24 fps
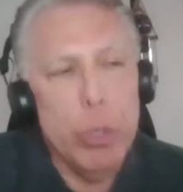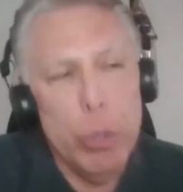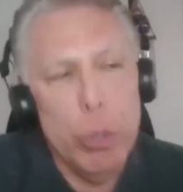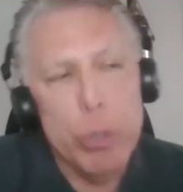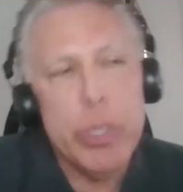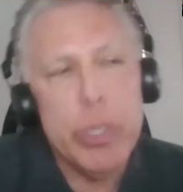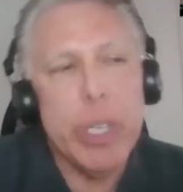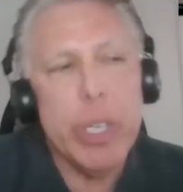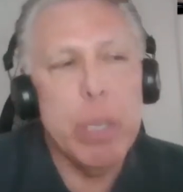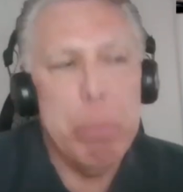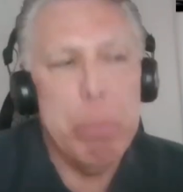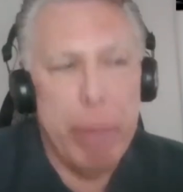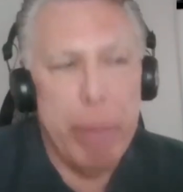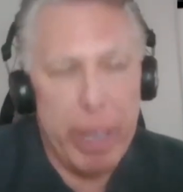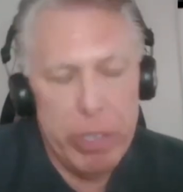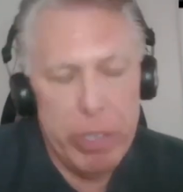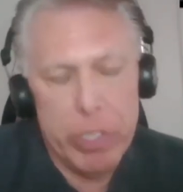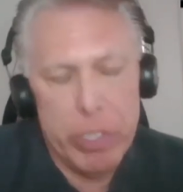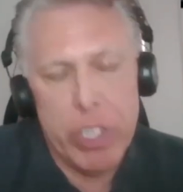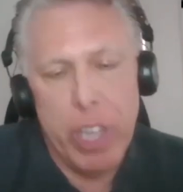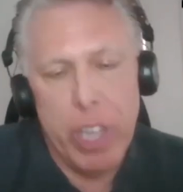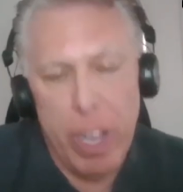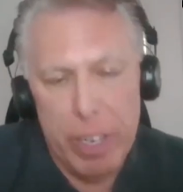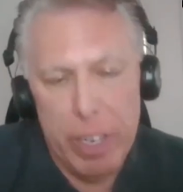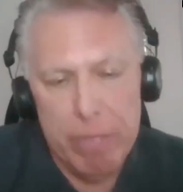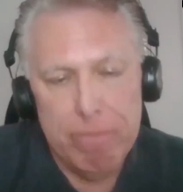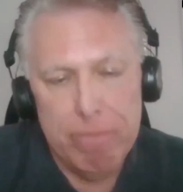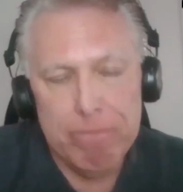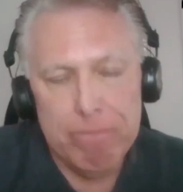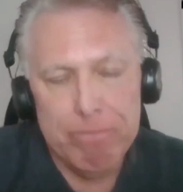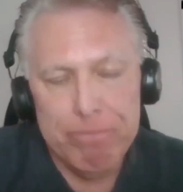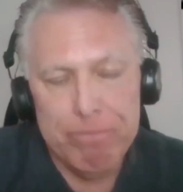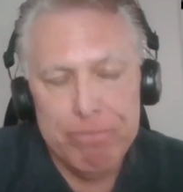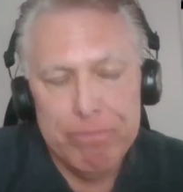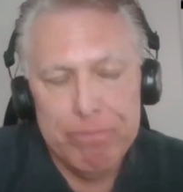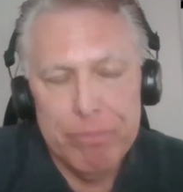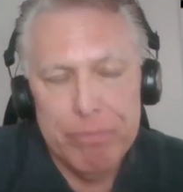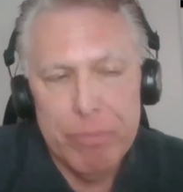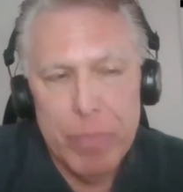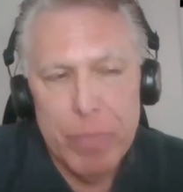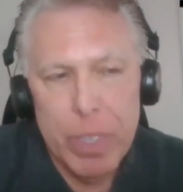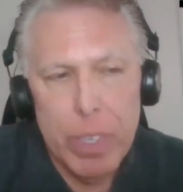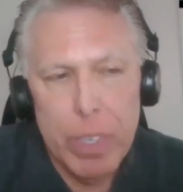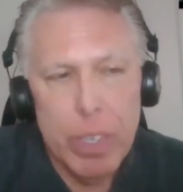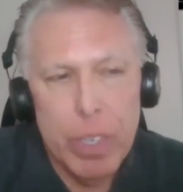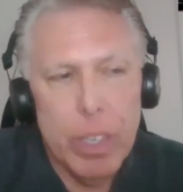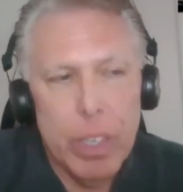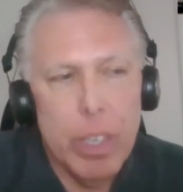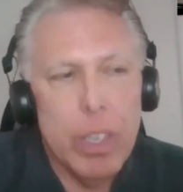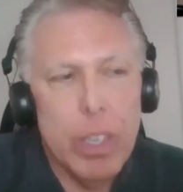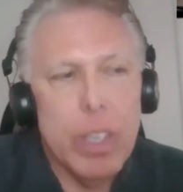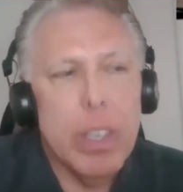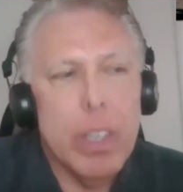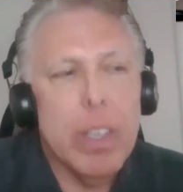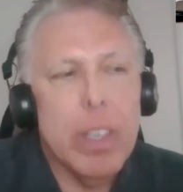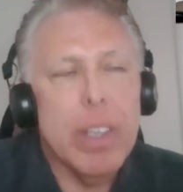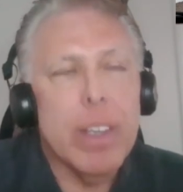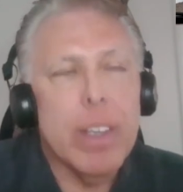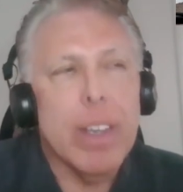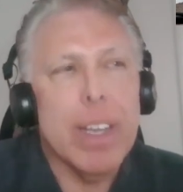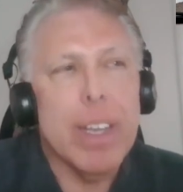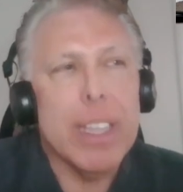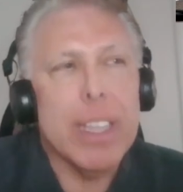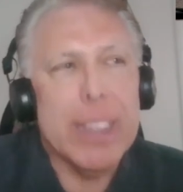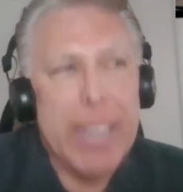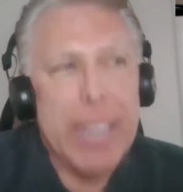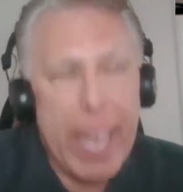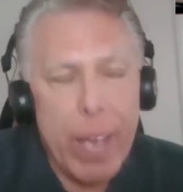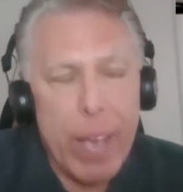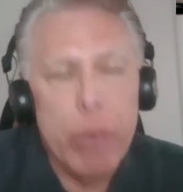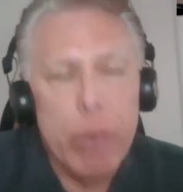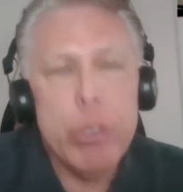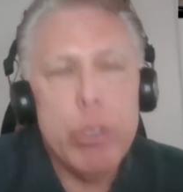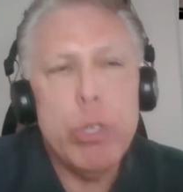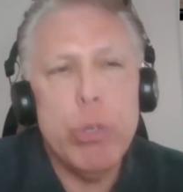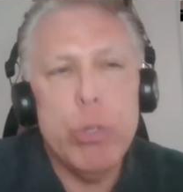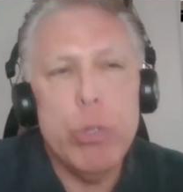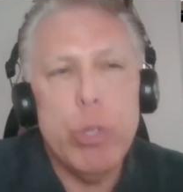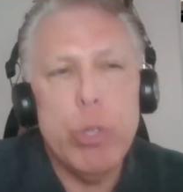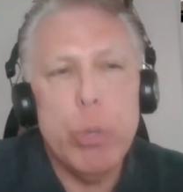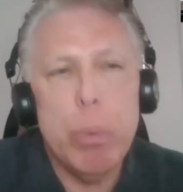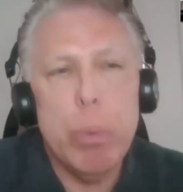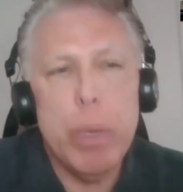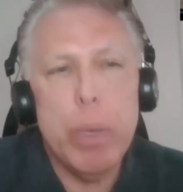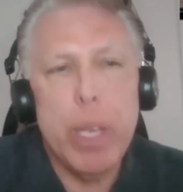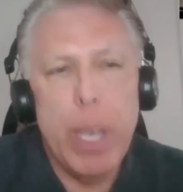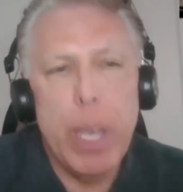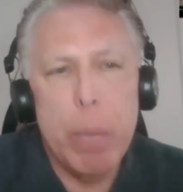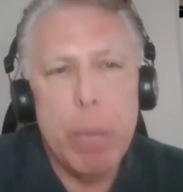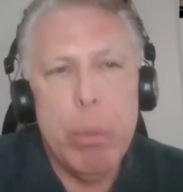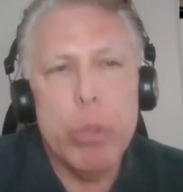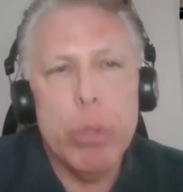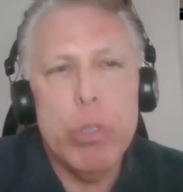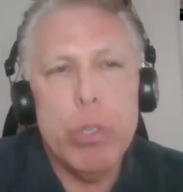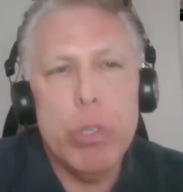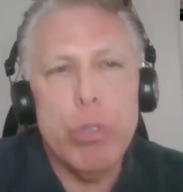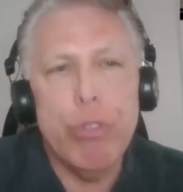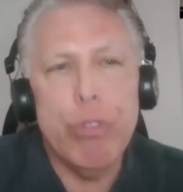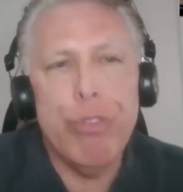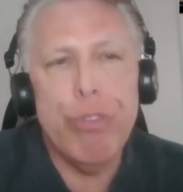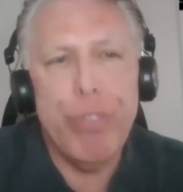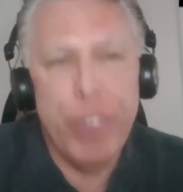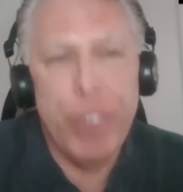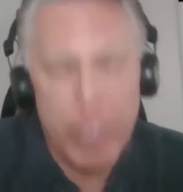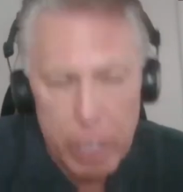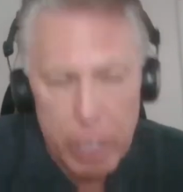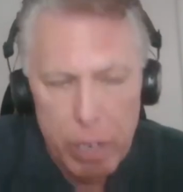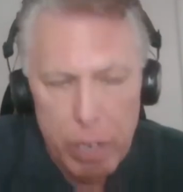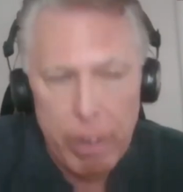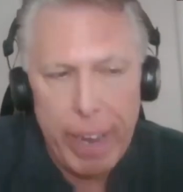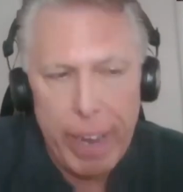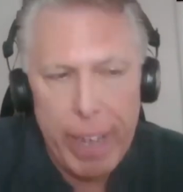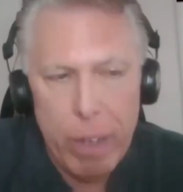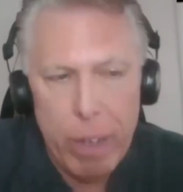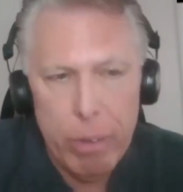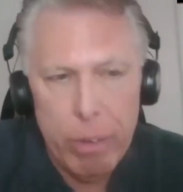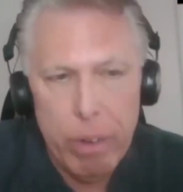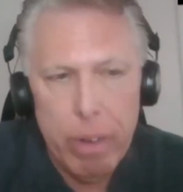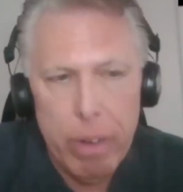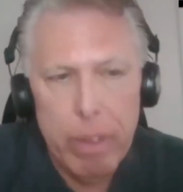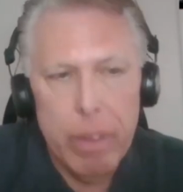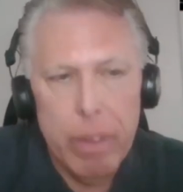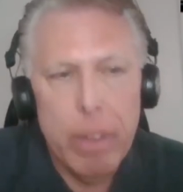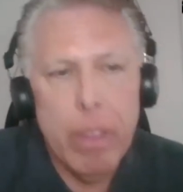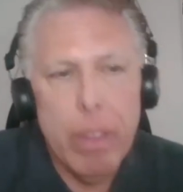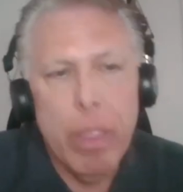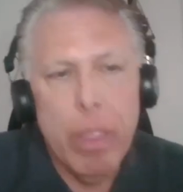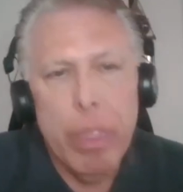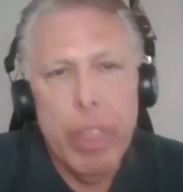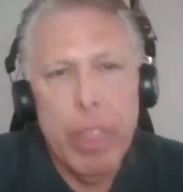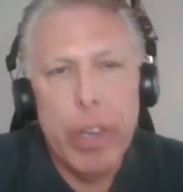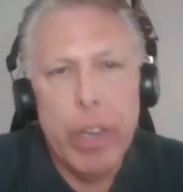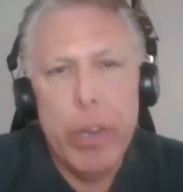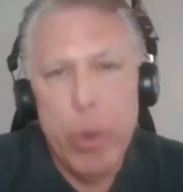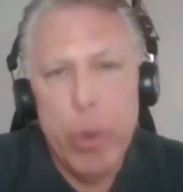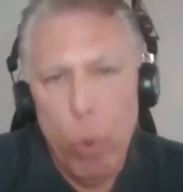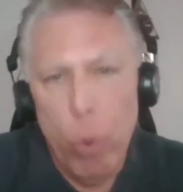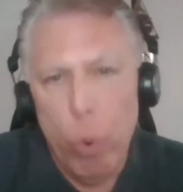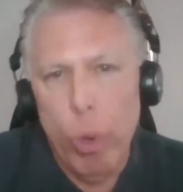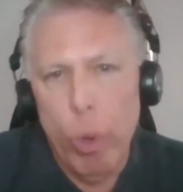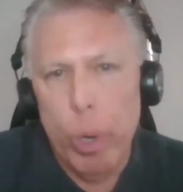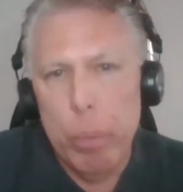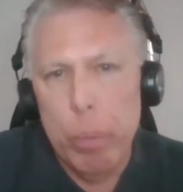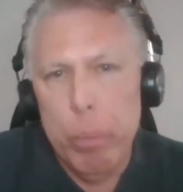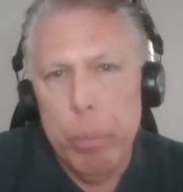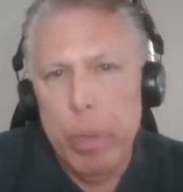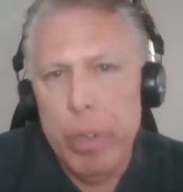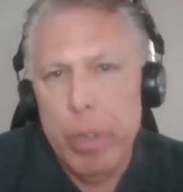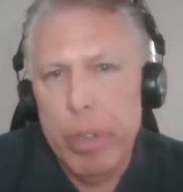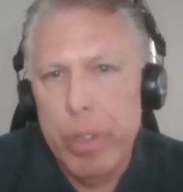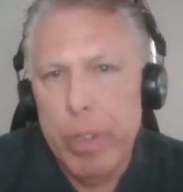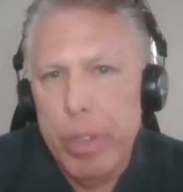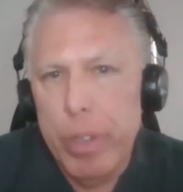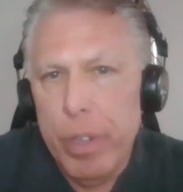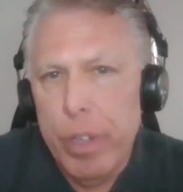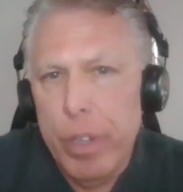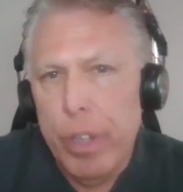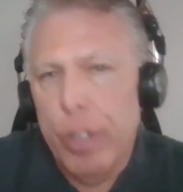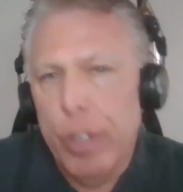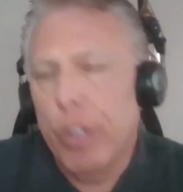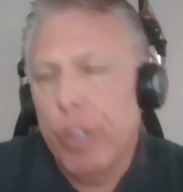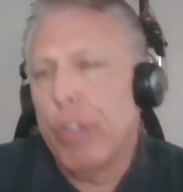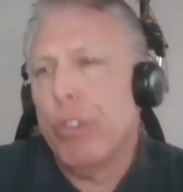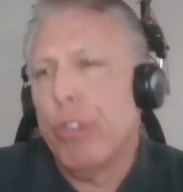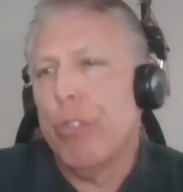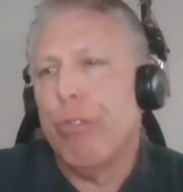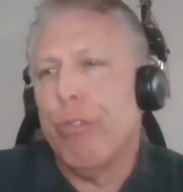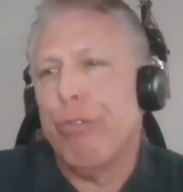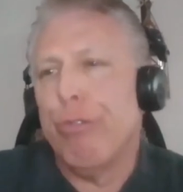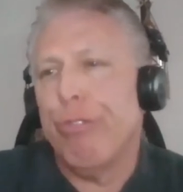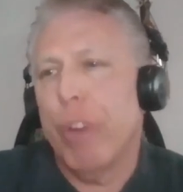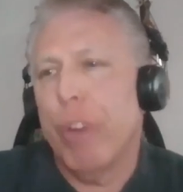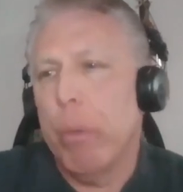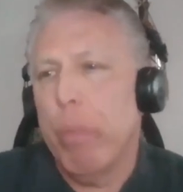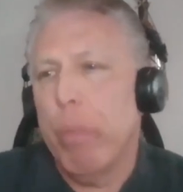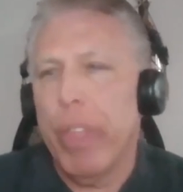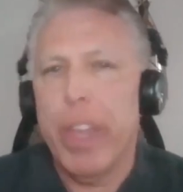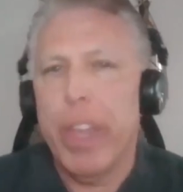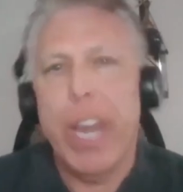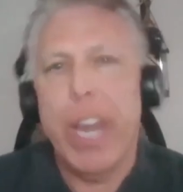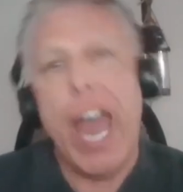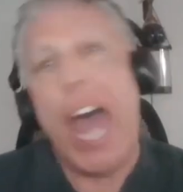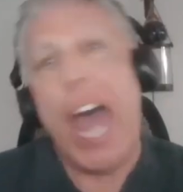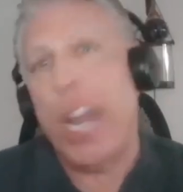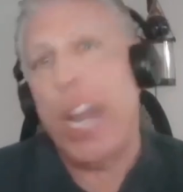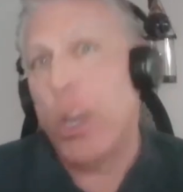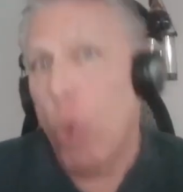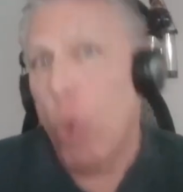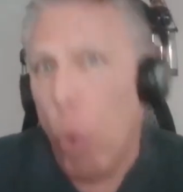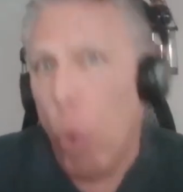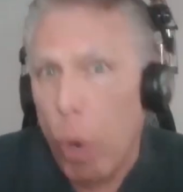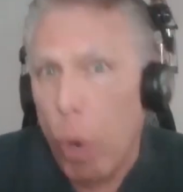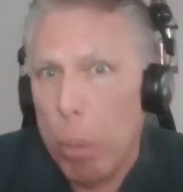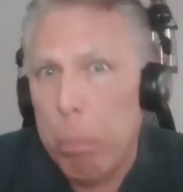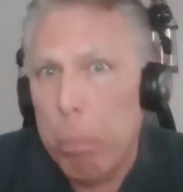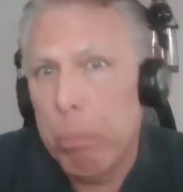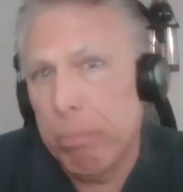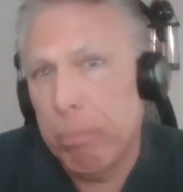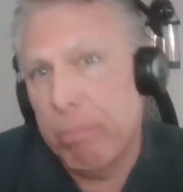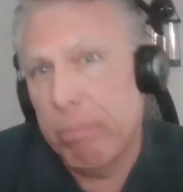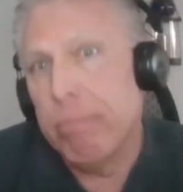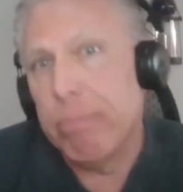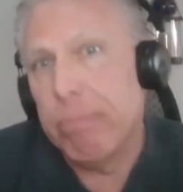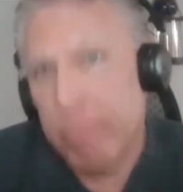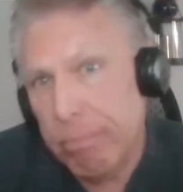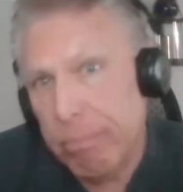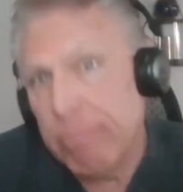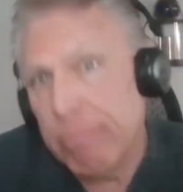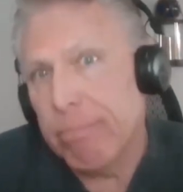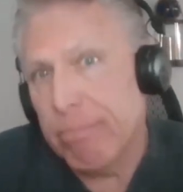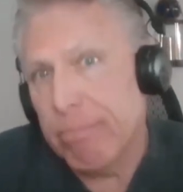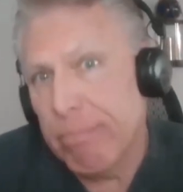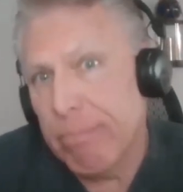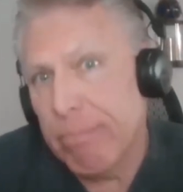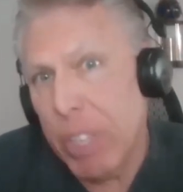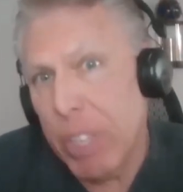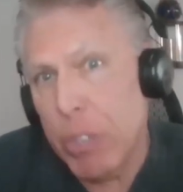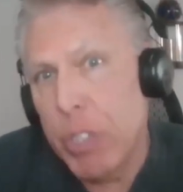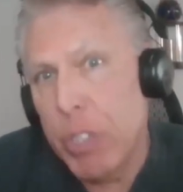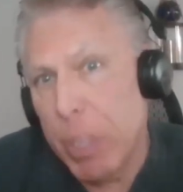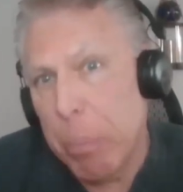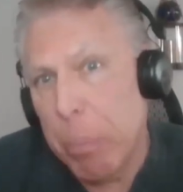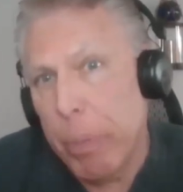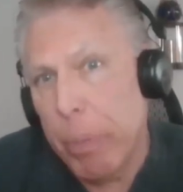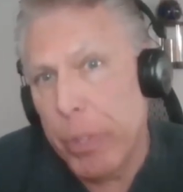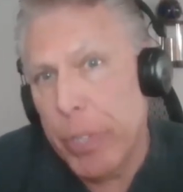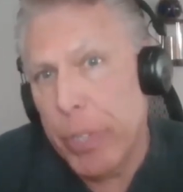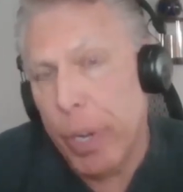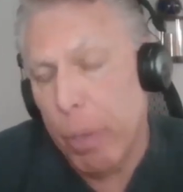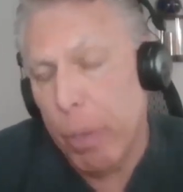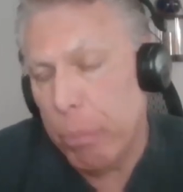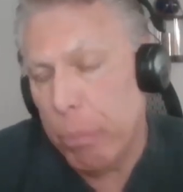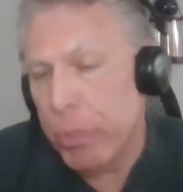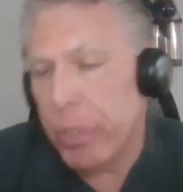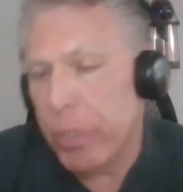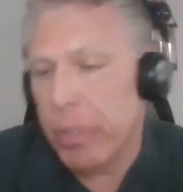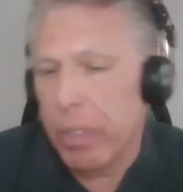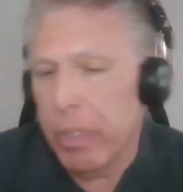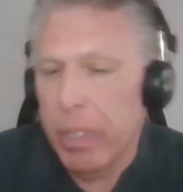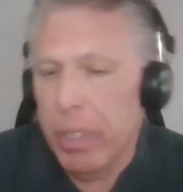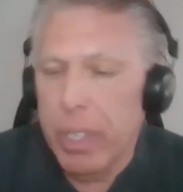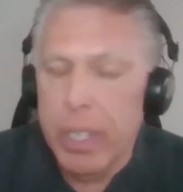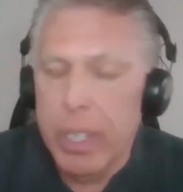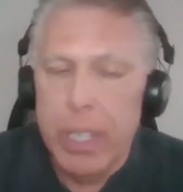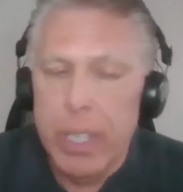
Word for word: using a baseline allows you to be able to figure out the norm from the not norm in simple terms.